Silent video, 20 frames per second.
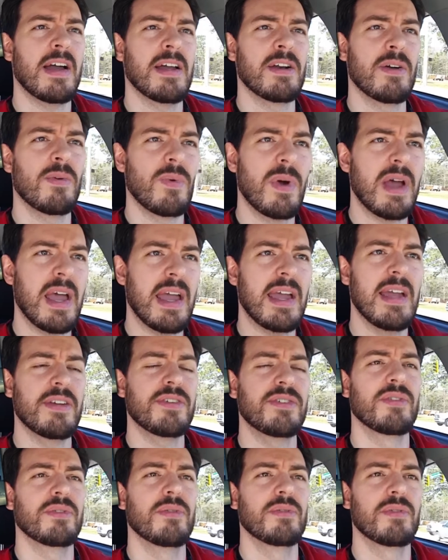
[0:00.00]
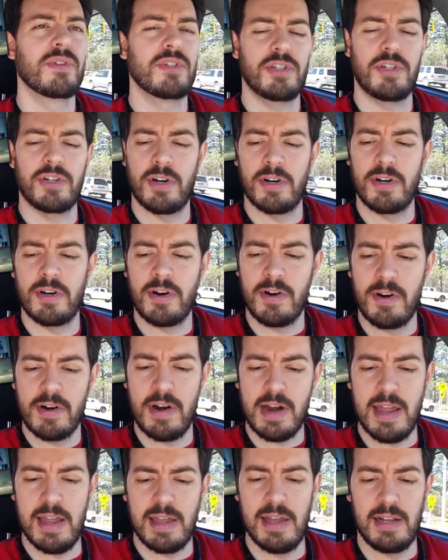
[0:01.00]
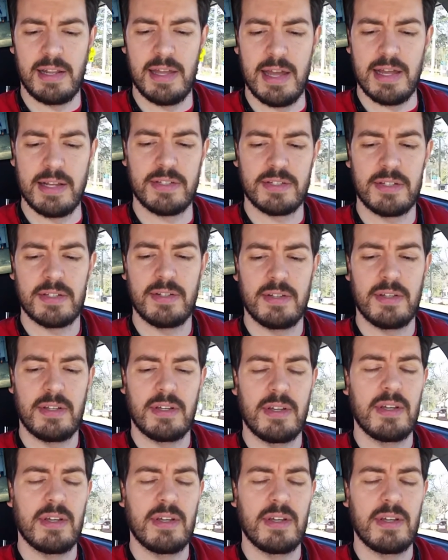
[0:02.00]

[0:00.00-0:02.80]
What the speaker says: find a way to cure her ALS.